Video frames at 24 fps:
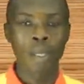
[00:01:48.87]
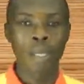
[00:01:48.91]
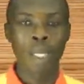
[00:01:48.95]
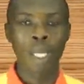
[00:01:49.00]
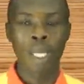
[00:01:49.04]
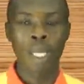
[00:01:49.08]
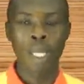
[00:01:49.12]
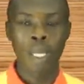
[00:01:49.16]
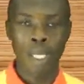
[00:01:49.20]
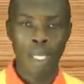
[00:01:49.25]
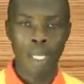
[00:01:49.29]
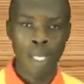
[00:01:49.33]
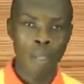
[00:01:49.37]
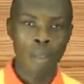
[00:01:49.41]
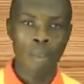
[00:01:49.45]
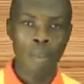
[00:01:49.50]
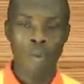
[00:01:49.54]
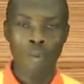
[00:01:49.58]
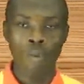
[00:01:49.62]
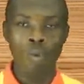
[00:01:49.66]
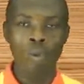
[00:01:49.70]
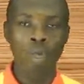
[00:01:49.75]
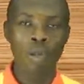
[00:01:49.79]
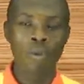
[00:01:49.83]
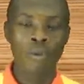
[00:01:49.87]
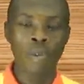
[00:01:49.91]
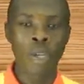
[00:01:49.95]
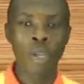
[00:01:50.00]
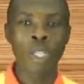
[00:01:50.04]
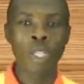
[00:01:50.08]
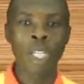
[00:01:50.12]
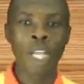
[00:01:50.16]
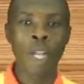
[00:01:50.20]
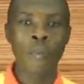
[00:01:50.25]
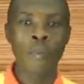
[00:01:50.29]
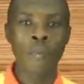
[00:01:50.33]
Okay, two
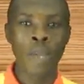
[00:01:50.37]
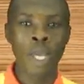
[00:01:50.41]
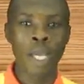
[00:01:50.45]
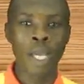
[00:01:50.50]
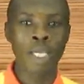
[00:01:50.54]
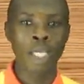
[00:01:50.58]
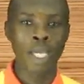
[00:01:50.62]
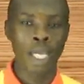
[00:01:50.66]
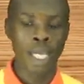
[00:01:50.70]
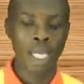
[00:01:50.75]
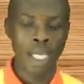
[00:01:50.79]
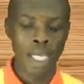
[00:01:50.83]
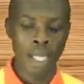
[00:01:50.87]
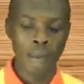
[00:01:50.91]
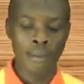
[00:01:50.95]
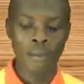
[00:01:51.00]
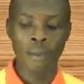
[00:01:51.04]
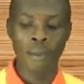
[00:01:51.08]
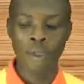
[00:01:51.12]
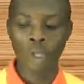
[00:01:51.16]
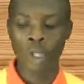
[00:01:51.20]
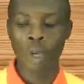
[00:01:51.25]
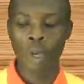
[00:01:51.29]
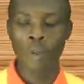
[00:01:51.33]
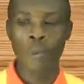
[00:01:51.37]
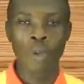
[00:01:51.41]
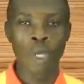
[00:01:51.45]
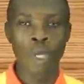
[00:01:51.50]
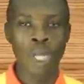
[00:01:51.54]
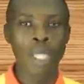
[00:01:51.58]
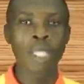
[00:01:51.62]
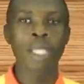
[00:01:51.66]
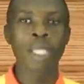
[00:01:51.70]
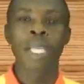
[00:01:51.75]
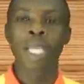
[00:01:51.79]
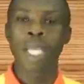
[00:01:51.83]
different other pairs and their first
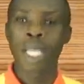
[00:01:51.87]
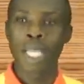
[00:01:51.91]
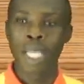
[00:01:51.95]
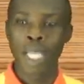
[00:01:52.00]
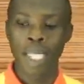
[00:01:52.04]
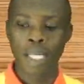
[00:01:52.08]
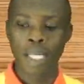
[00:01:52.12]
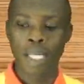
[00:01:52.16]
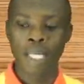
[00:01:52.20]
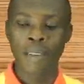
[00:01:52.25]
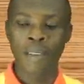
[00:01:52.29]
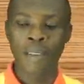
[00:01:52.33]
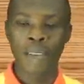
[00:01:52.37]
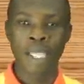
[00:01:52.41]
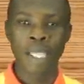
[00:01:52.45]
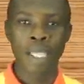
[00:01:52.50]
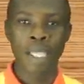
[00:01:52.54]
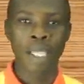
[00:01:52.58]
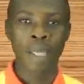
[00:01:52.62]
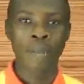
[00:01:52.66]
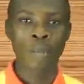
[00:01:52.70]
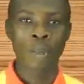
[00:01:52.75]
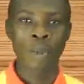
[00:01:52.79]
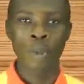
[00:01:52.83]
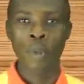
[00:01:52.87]
component is never the same.